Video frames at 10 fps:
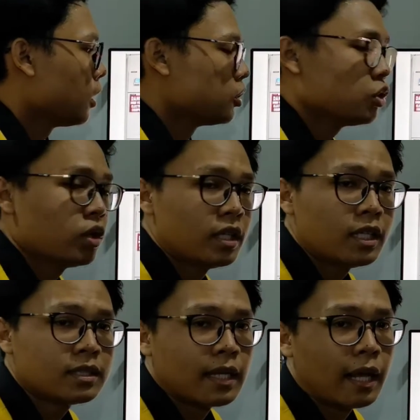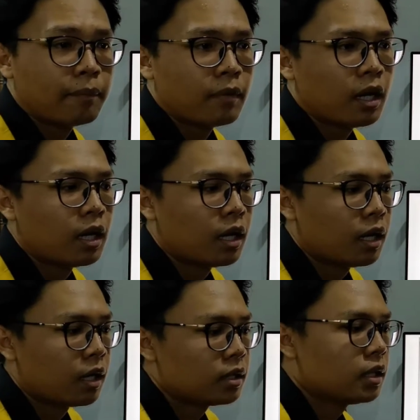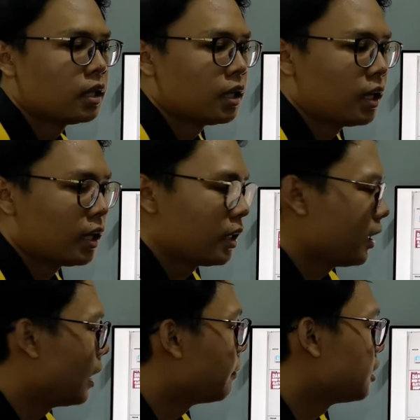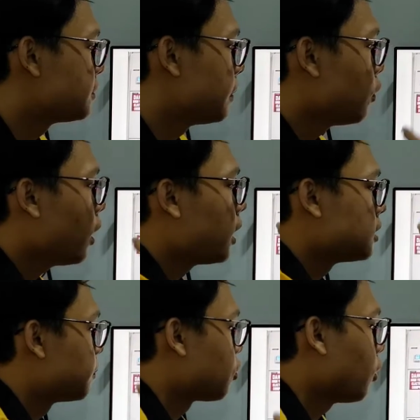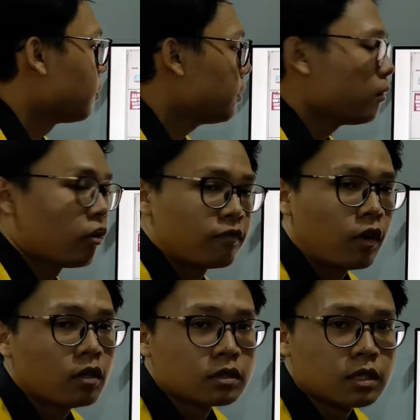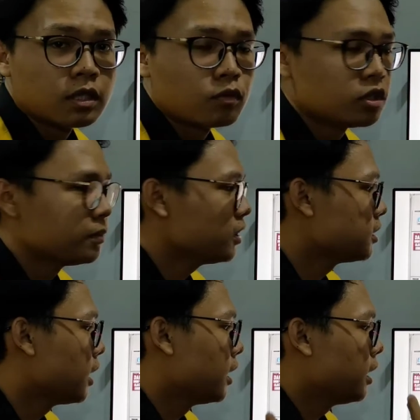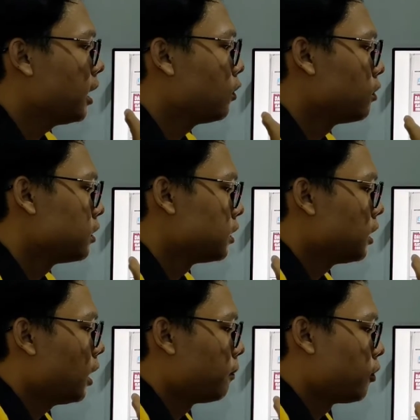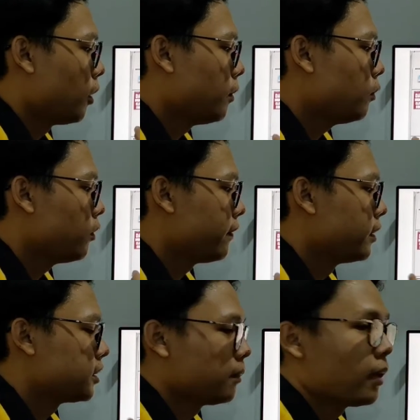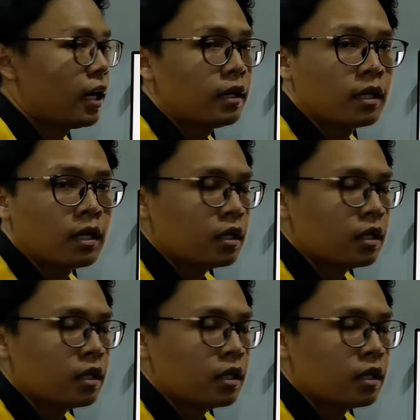So in this lab, the MSB1 has a problem or fault, which means that there are problem with the supply